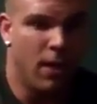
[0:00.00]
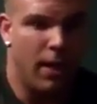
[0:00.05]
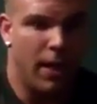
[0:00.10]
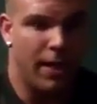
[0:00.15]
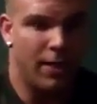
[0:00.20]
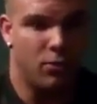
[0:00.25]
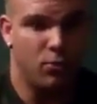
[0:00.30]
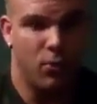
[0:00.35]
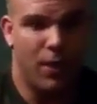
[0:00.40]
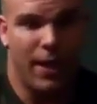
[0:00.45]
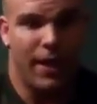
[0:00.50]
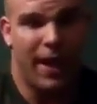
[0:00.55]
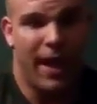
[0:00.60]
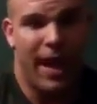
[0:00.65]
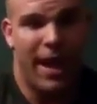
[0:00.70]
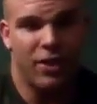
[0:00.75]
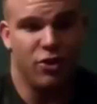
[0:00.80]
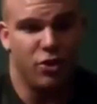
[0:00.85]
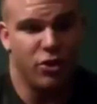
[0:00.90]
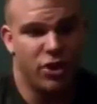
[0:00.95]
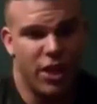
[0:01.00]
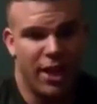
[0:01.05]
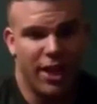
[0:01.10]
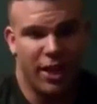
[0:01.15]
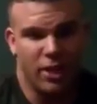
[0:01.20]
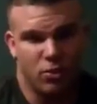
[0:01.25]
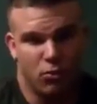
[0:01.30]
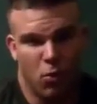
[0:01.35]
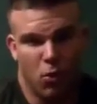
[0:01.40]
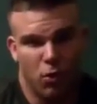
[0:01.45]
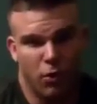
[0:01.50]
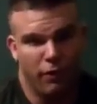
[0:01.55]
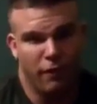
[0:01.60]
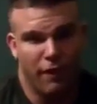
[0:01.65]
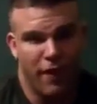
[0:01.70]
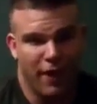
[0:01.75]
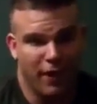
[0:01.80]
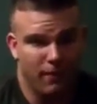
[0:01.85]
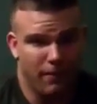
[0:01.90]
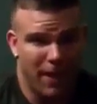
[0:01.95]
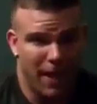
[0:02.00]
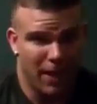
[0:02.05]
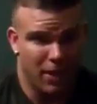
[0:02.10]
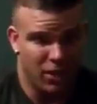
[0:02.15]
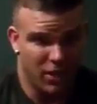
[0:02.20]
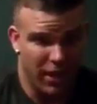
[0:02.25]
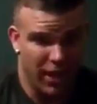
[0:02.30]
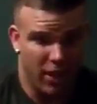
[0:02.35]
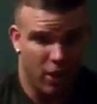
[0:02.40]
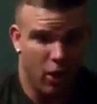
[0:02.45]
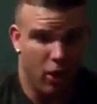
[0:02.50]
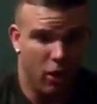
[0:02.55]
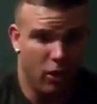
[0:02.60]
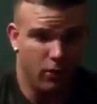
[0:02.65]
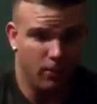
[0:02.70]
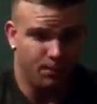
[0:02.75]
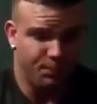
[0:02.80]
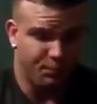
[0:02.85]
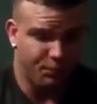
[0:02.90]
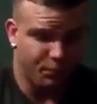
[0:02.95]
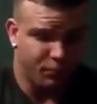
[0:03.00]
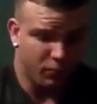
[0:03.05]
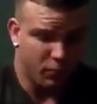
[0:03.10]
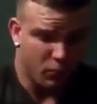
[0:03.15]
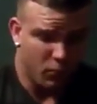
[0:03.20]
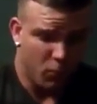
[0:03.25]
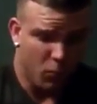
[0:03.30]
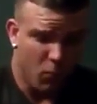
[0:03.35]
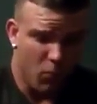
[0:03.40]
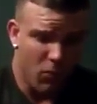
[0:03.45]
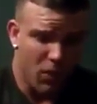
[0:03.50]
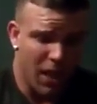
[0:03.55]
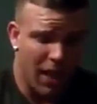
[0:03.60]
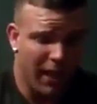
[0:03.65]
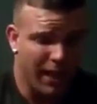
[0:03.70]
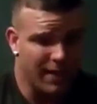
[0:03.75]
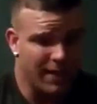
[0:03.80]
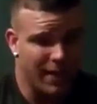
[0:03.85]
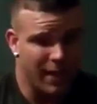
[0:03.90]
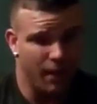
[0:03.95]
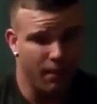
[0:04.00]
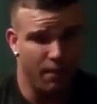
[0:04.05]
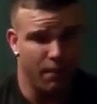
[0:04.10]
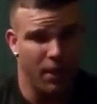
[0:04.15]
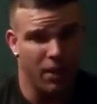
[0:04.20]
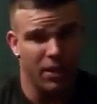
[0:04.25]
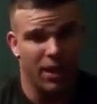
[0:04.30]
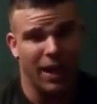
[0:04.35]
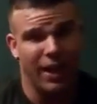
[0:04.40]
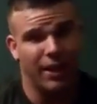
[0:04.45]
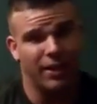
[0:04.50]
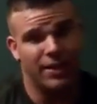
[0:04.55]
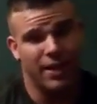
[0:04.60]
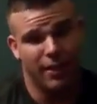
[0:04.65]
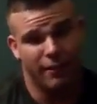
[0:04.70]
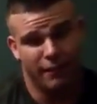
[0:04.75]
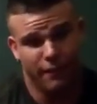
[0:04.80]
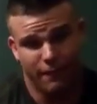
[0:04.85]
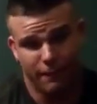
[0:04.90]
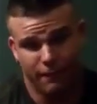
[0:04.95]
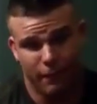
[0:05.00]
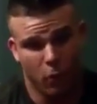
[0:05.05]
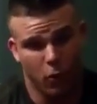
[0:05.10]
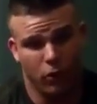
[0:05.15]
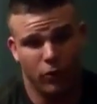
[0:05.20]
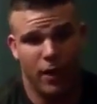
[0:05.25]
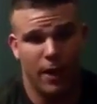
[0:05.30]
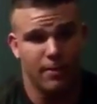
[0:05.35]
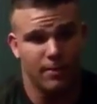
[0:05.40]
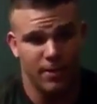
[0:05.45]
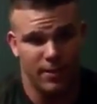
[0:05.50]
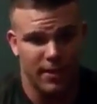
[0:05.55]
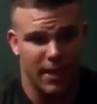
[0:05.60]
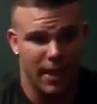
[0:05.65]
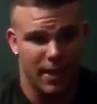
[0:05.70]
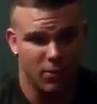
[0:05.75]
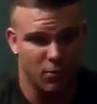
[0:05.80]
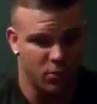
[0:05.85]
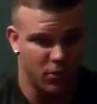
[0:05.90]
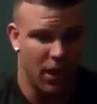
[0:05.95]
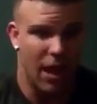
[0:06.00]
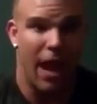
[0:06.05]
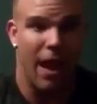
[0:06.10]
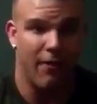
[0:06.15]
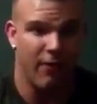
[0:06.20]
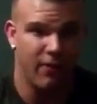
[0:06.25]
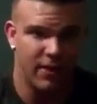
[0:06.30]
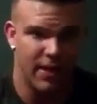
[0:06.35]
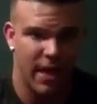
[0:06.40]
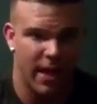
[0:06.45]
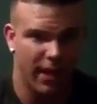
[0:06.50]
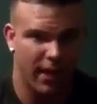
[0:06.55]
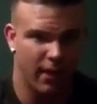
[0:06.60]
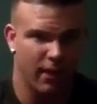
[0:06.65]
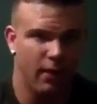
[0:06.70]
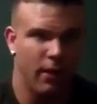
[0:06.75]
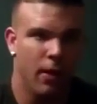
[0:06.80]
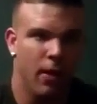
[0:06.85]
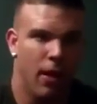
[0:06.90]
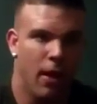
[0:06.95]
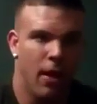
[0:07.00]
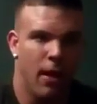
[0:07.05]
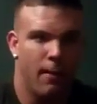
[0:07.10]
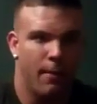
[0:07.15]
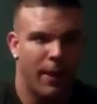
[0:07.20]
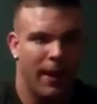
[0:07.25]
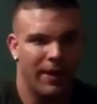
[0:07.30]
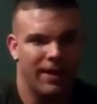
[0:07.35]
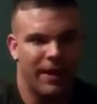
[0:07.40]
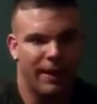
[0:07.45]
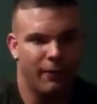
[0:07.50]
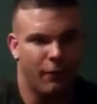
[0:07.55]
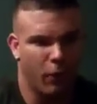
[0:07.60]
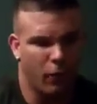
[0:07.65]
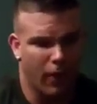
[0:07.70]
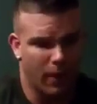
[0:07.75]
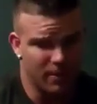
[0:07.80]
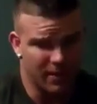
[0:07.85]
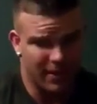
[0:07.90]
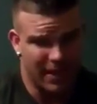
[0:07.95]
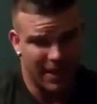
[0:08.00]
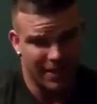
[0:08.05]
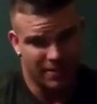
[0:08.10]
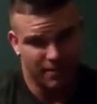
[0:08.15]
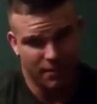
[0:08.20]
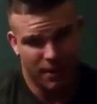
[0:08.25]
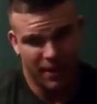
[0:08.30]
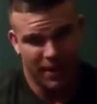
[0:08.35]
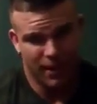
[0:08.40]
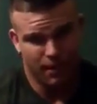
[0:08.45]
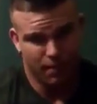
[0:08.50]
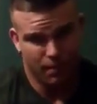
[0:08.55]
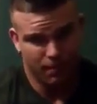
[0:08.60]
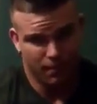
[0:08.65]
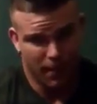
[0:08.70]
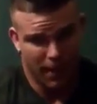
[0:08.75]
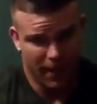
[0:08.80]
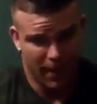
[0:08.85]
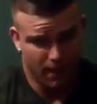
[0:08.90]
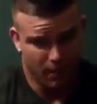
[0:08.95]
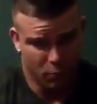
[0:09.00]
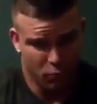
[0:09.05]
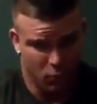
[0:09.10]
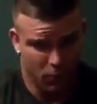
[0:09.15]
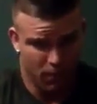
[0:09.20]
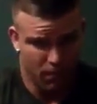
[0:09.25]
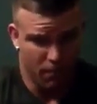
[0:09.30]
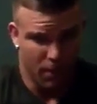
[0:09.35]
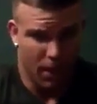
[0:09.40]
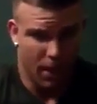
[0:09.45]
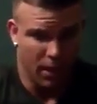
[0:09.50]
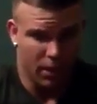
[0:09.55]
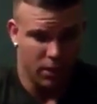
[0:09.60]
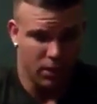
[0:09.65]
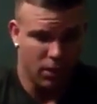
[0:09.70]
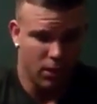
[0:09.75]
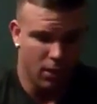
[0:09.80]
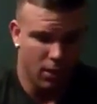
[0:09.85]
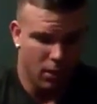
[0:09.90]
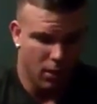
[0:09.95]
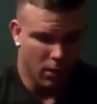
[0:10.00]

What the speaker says: It's like androgenics won't affect me actually at all. I could take 4 grams of test, which I haven't taken, but I could take 4 grams of test and my nipples wouldn't budge.